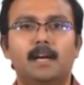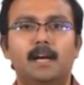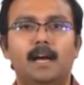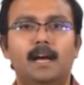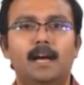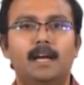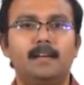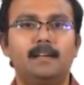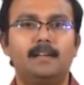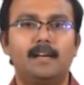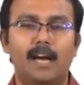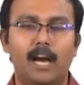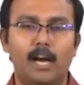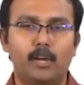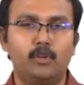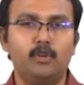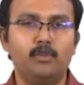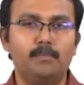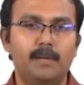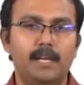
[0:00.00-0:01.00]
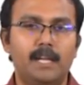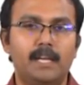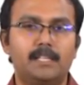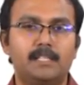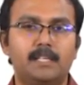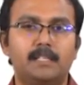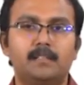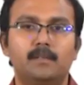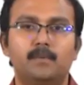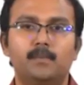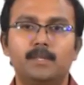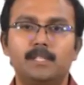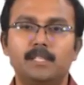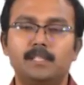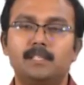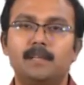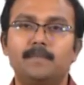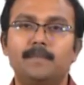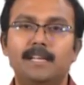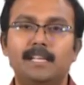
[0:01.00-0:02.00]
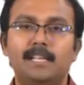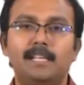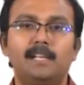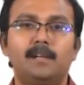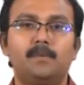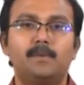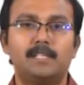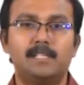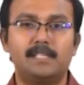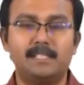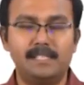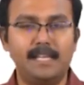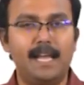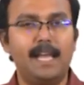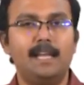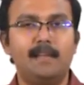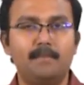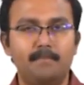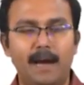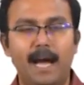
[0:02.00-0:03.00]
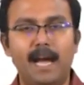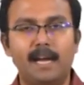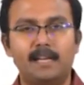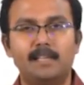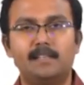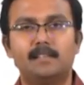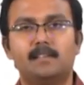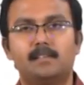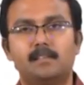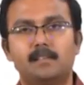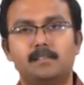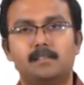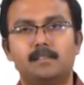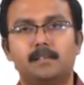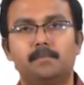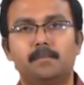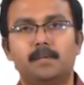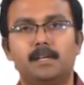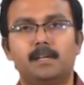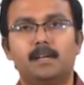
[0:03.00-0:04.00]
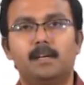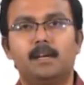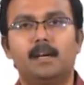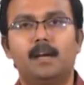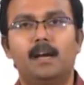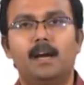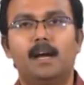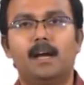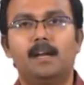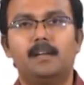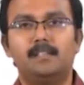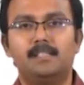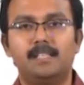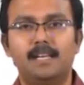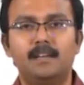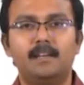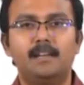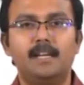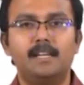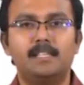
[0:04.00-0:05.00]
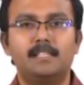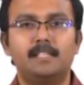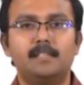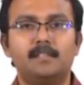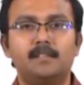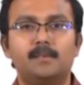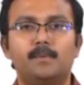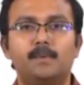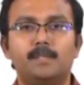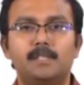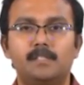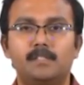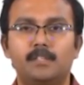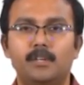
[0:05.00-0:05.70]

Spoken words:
and accumulation, which is the material which is staying back in the system, and generation, which is